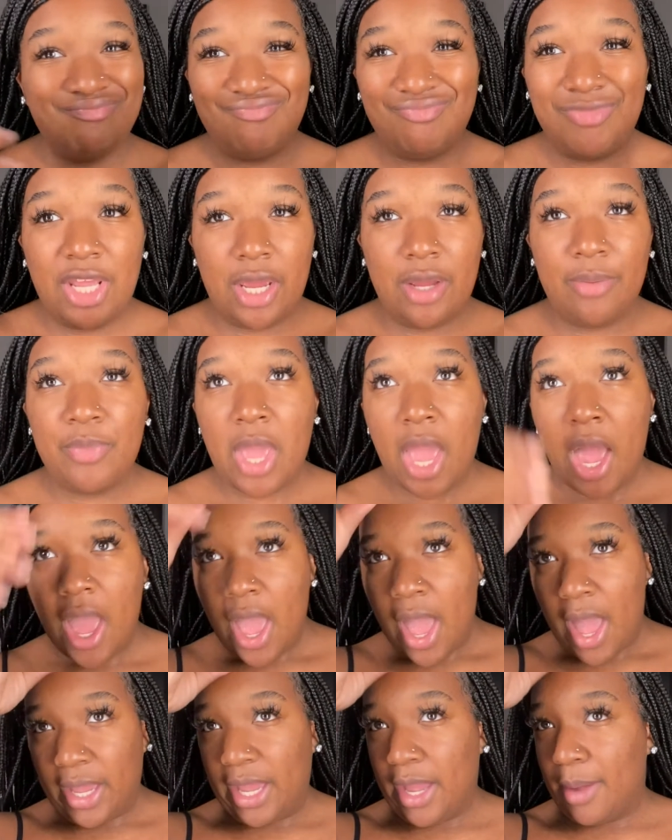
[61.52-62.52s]
yeah,
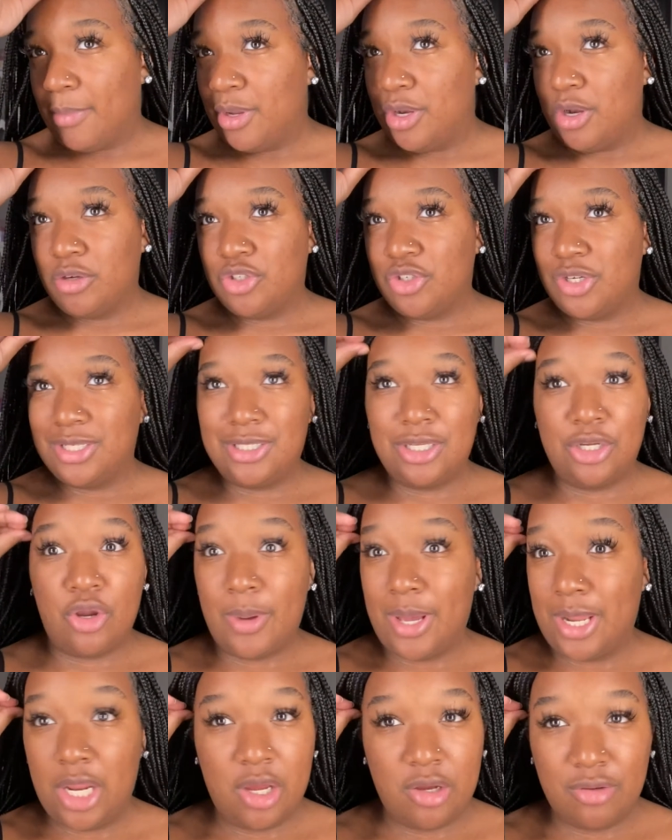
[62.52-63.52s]
can't put no trust in
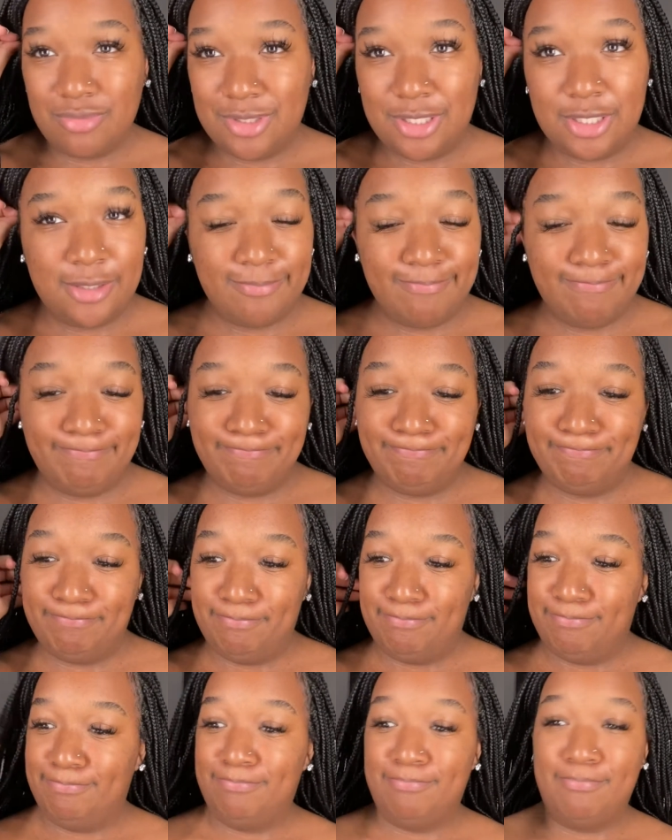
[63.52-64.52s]
nobody else
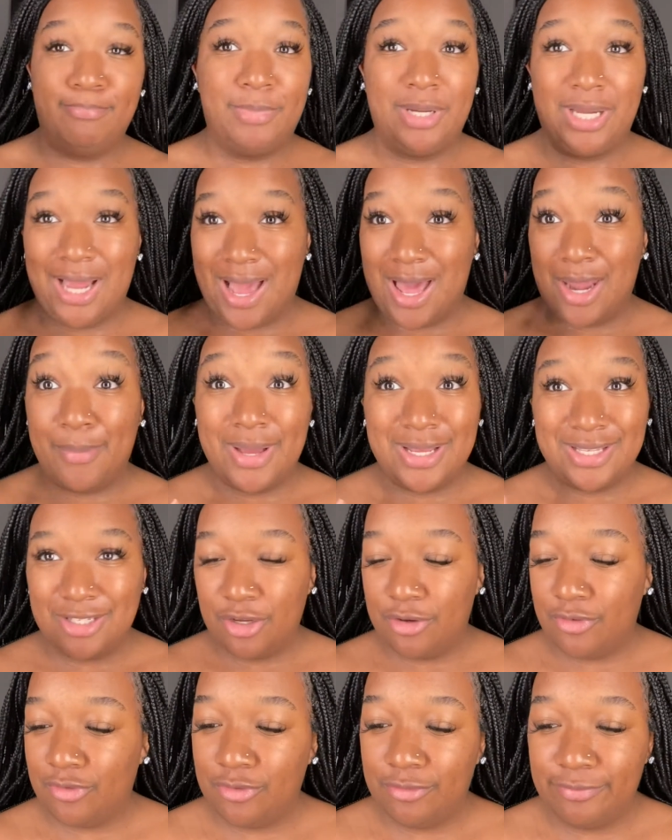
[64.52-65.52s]
but God and
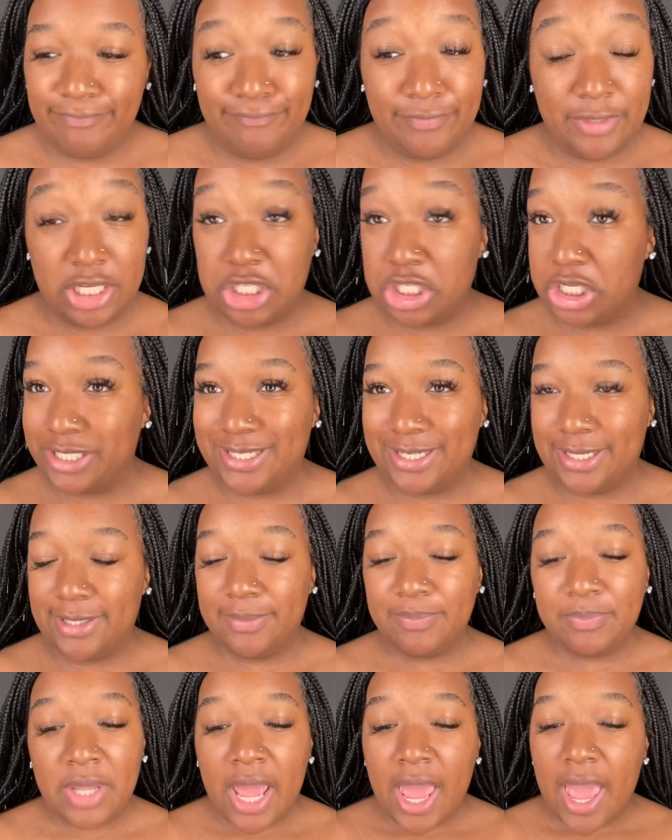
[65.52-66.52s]
myself. That's just it.
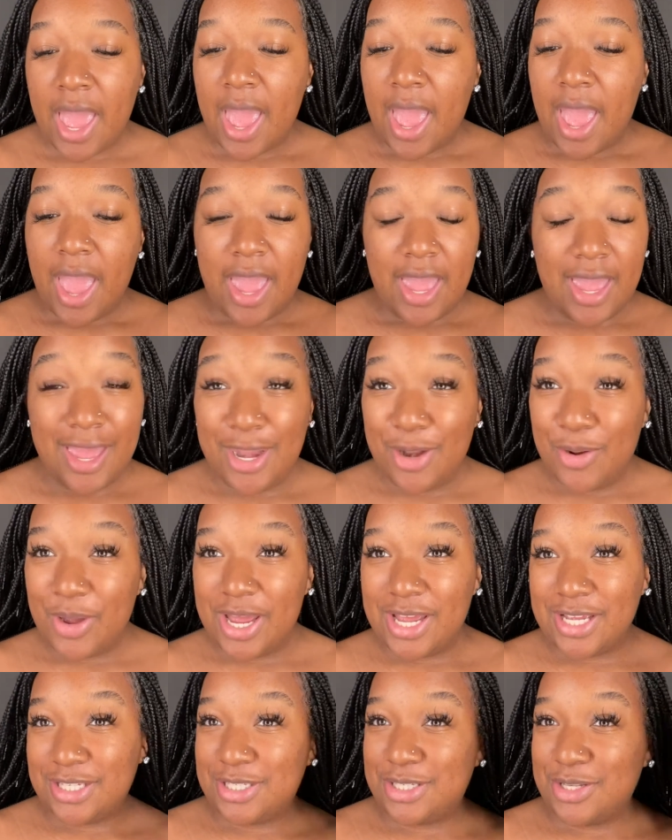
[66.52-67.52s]

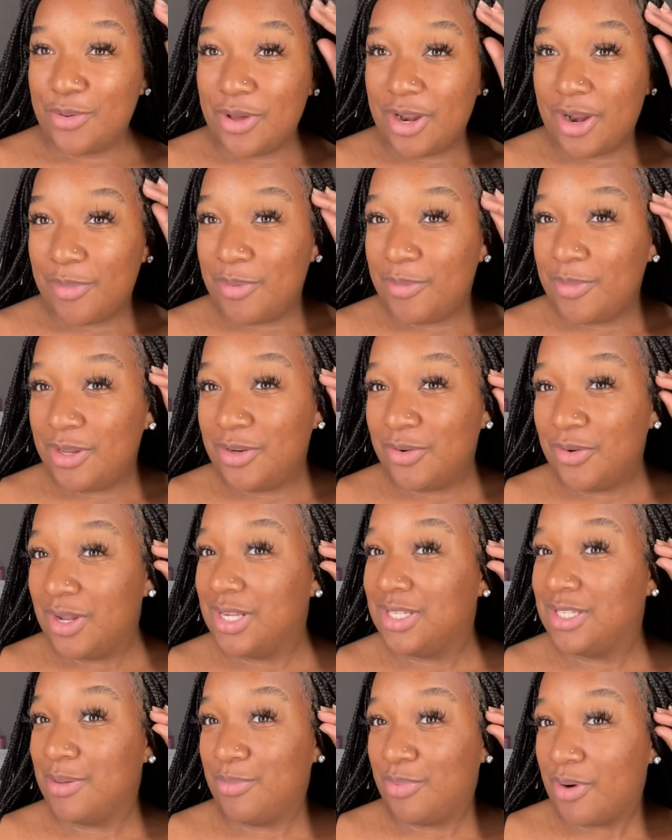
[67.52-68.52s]
Anyways, so what I'm going to be doing
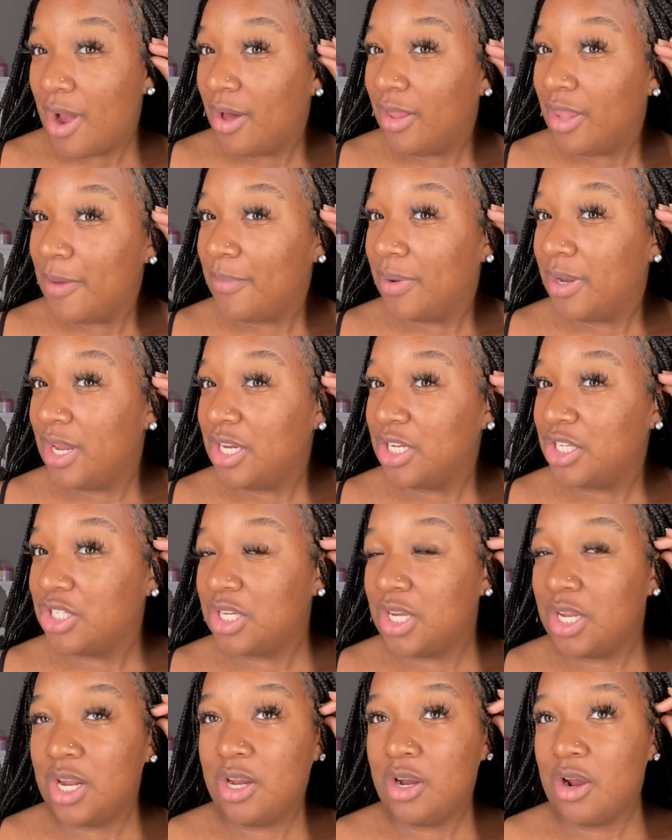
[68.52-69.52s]
is a brow
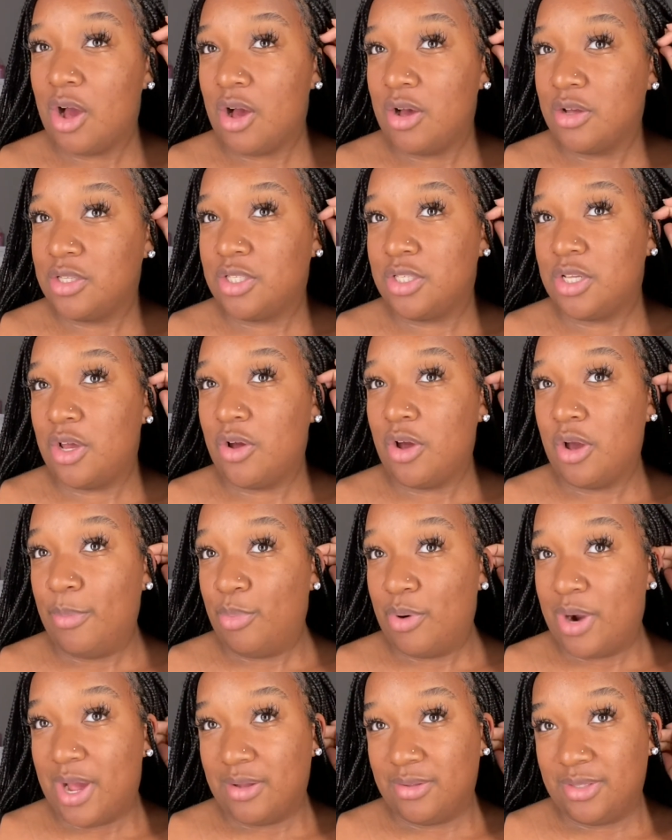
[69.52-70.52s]
lamination and also a
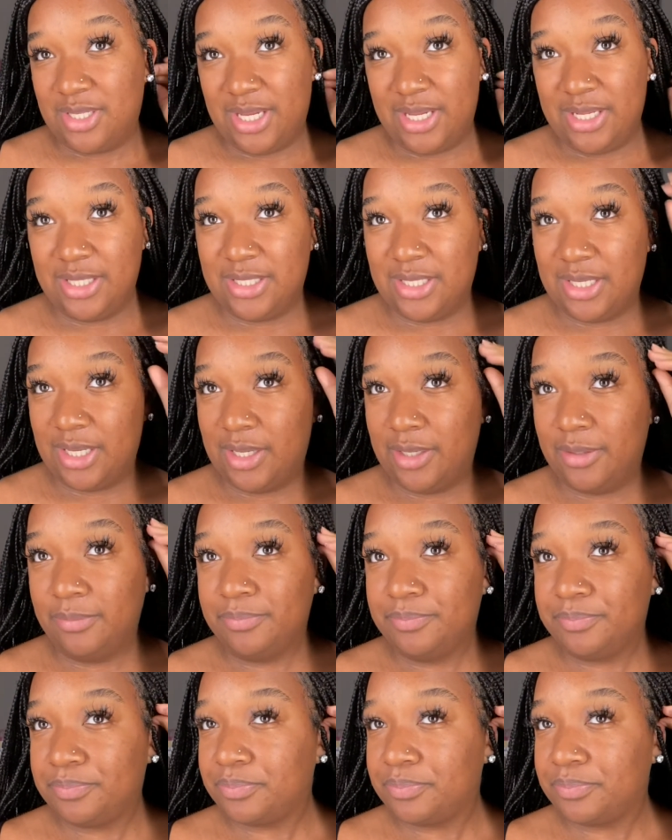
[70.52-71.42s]
brow tinting.